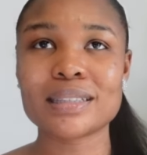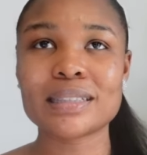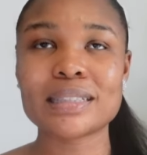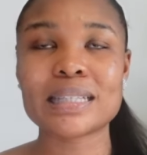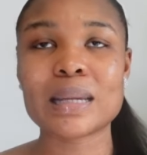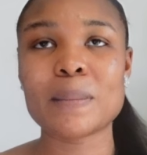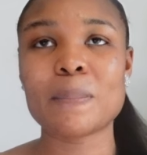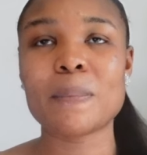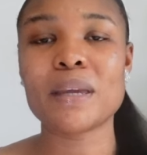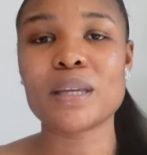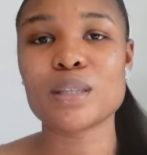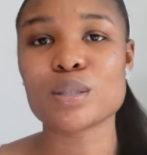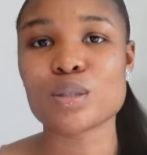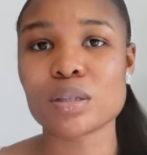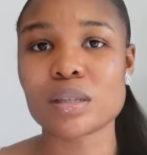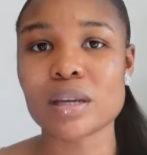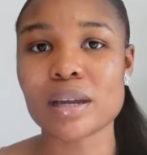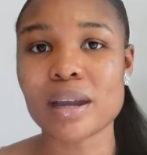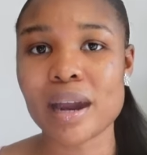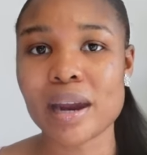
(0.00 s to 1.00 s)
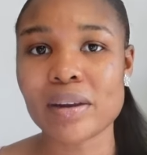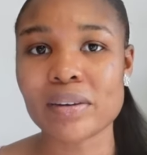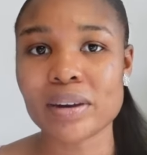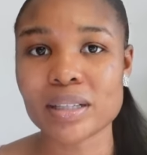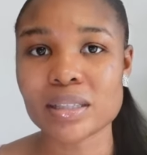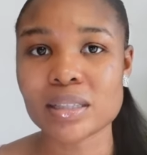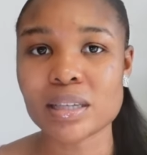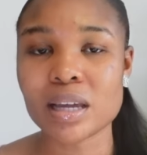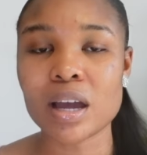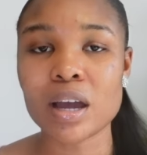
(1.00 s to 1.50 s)
deep into the
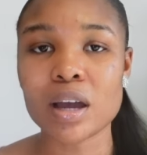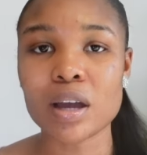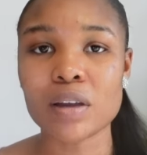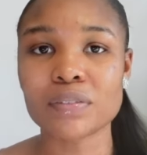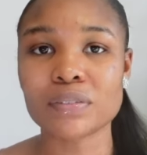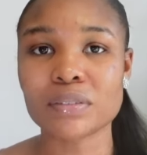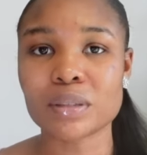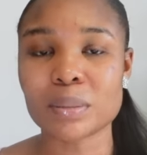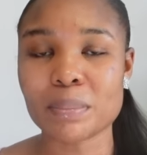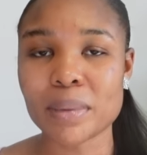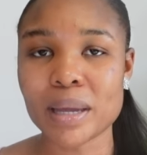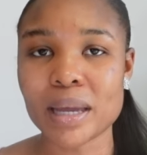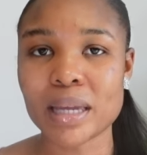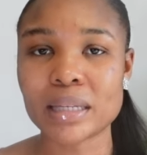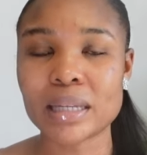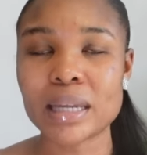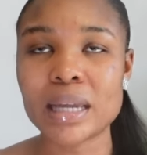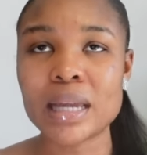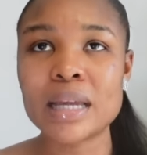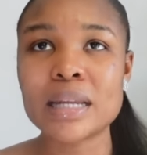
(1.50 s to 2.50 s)
character of the man.